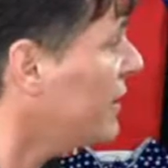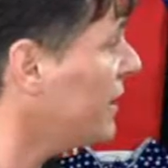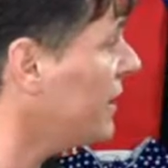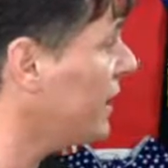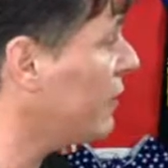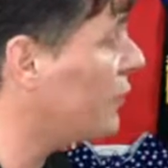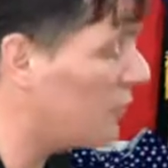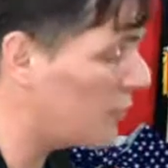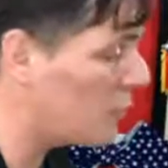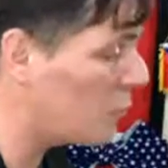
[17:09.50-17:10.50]
And now
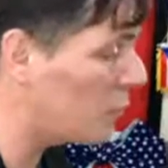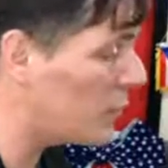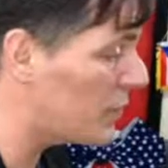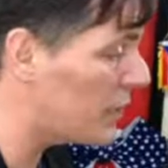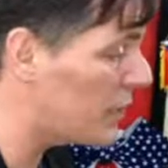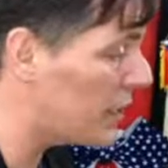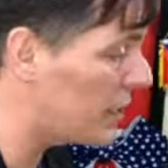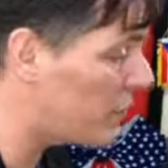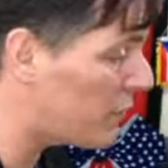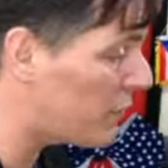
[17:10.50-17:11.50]
there's
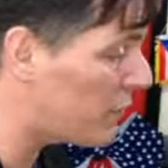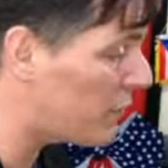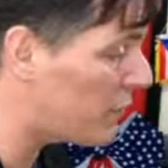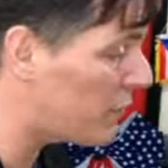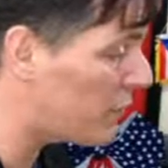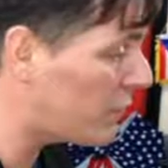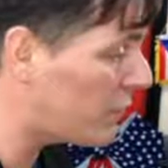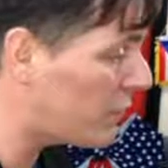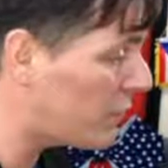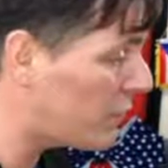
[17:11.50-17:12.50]
another
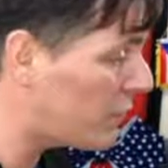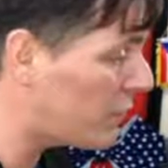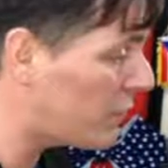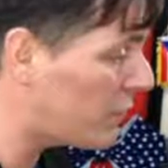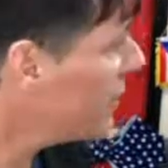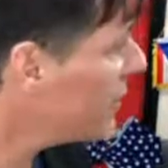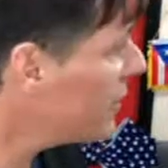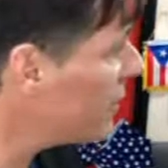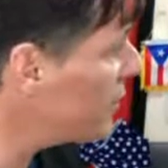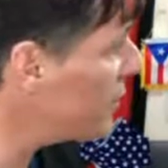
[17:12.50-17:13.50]
truth, Fred.
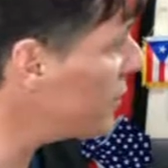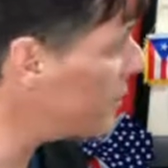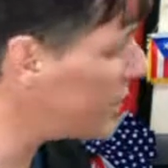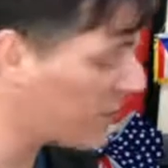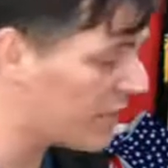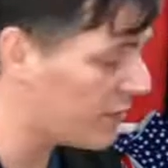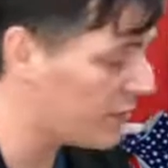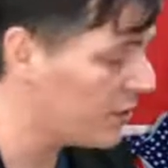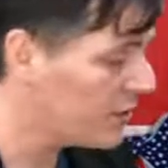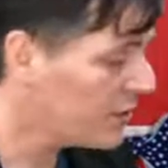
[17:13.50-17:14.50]
You can have
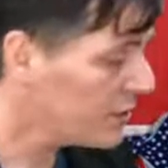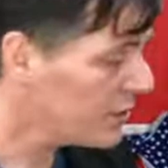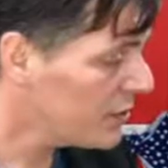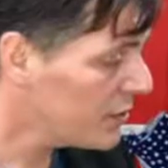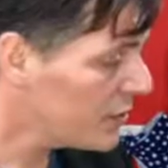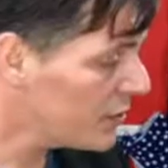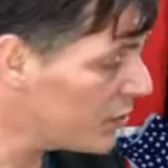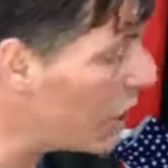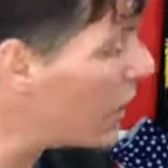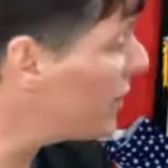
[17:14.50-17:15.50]

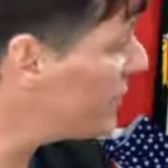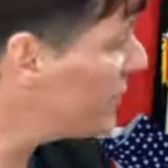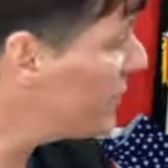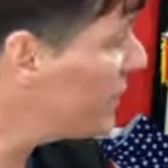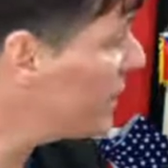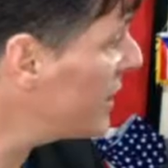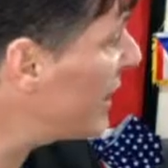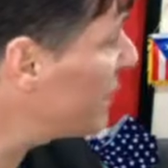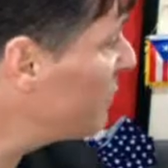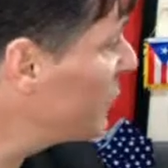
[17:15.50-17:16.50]
love and
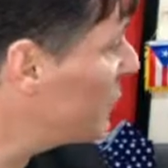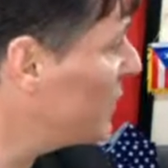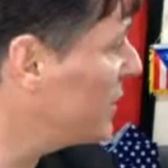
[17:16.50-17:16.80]
have more.